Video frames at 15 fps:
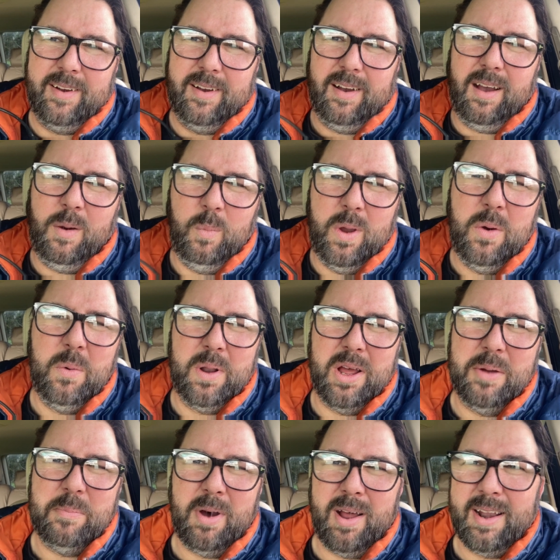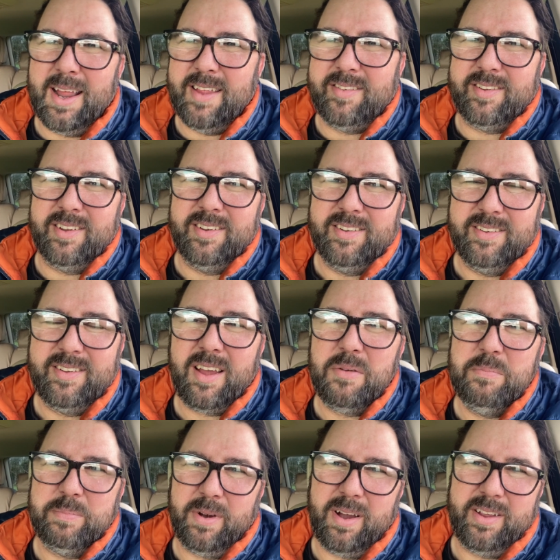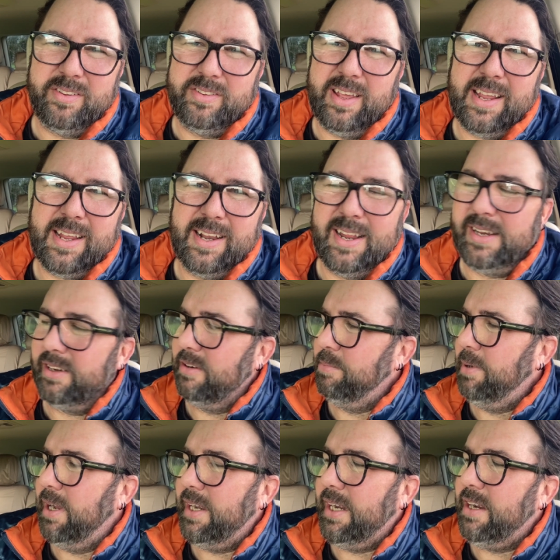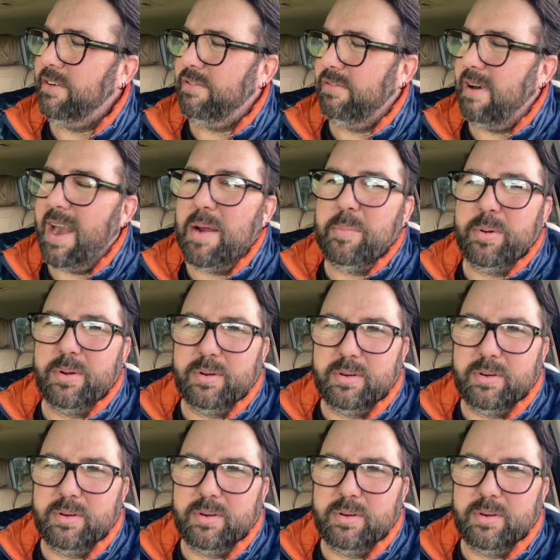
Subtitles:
I will learn my lesson. Don't buy second-hand bloody crap.